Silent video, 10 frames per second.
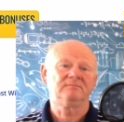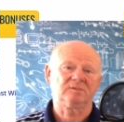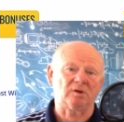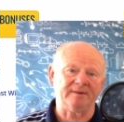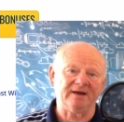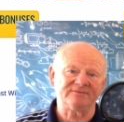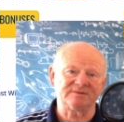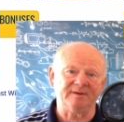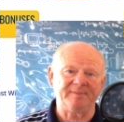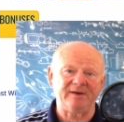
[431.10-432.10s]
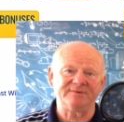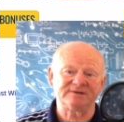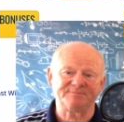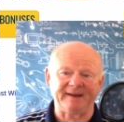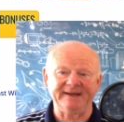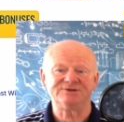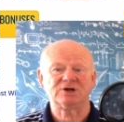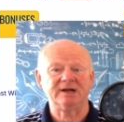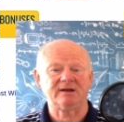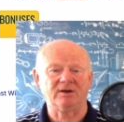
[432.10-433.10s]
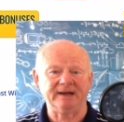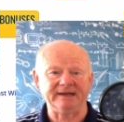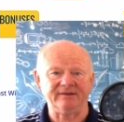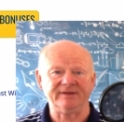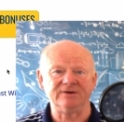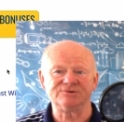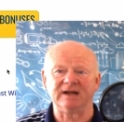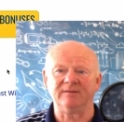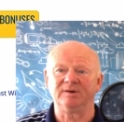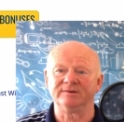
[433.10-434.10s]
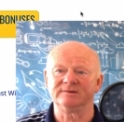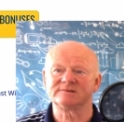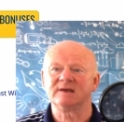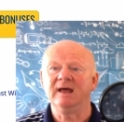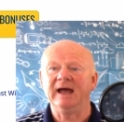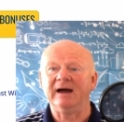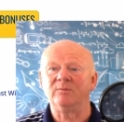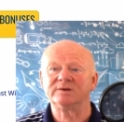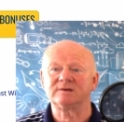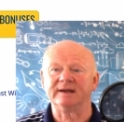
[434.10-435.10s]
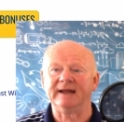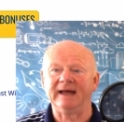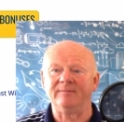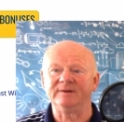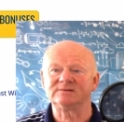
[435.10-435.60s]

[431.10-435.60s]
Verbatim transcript: coming over to my bonus page, click on any of those yellow buttons, and what's going to happen is